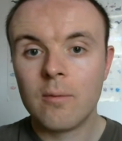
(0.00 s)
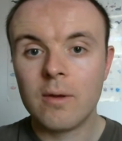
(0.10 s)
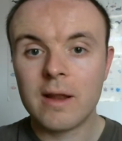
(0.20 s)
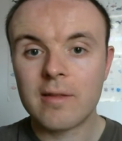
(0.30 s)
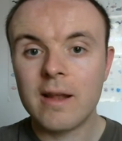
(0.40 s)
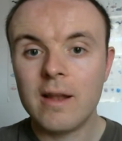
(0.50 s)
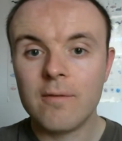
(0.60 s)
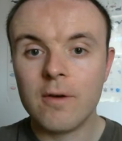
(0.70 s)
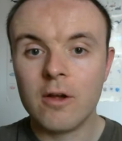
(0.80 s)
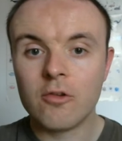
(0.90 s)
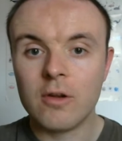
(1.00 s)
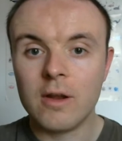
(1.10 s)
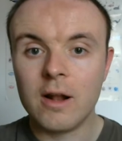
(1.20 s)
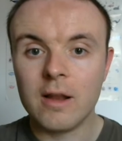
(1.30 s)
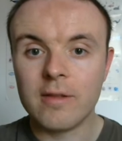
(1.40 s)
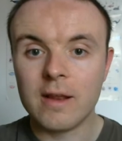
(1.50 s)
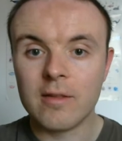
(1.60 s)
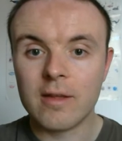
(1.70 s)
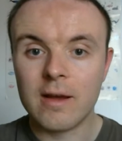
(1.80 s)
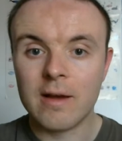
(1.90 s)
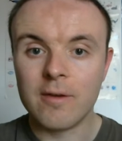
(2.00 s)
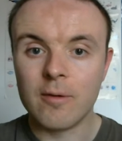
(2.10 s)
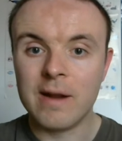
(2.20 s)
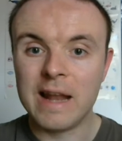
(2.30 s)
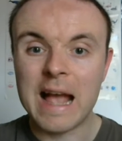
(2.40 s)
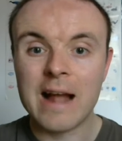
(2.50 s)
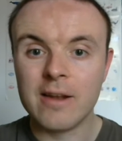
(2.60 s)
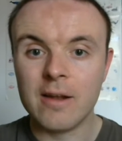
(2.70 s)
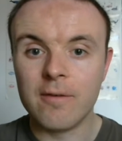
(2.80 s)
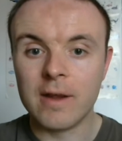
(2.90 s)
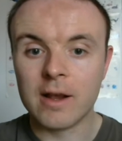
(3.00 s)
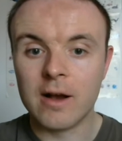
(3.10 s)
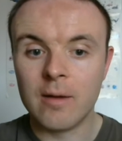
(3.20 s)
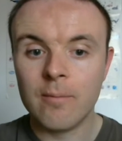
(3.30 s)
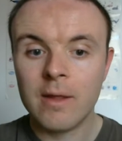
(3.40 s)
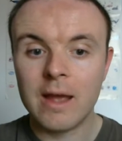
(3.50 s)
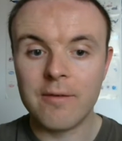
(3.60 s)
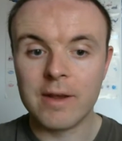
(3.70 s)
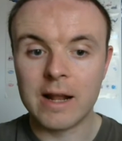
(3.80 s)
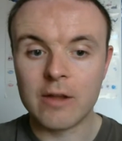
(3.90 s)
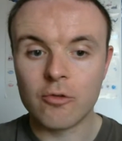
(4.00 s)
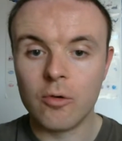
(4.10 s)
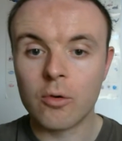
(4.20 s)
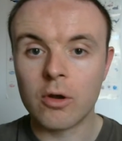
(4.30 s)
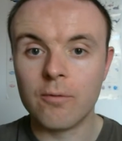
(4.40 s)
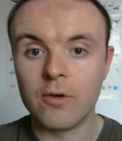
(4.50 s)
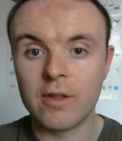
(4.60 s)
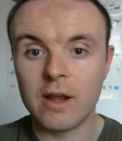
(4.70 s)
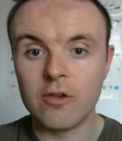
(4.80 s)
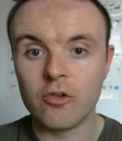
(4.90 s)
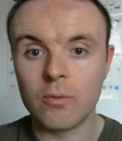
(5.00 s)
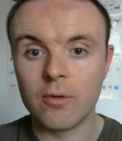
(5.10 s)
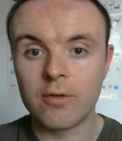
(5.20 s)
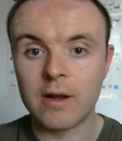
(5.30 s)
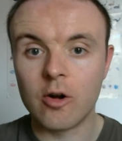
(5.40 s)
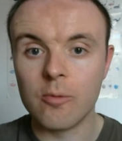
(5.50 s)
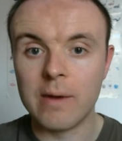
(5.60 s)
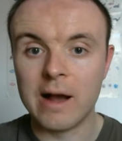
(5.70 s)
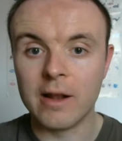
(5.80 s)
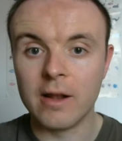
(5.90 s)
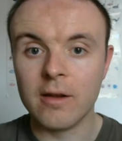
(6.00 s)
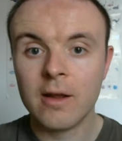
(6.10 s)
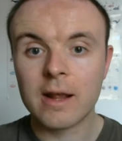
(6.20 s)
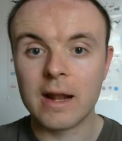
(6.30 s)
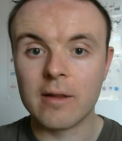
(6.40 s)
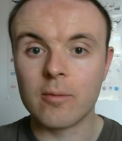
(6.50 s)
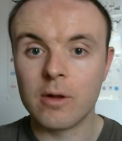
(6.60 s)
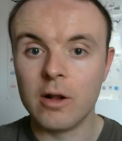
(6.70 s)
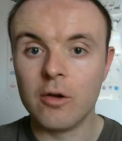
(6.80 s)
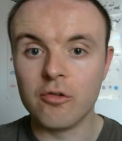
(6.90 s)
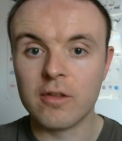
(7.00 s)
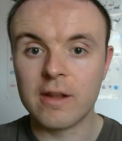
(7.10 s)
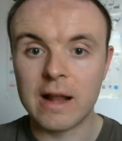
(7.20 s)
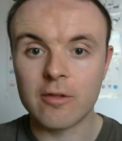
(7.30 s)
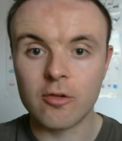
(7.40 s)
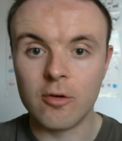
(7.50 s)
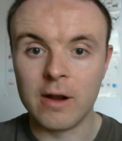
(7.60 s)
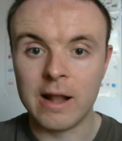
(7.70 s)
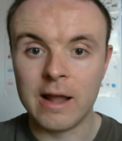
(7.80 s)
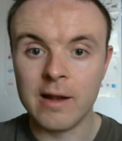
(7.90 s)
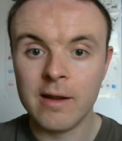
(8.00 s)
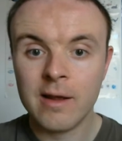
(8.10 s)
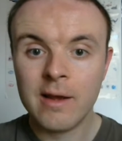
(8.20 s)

With the extended version, the only scenes that I feel really add anything are having an actual confrontation with Saruman and getting some closure to that storyline,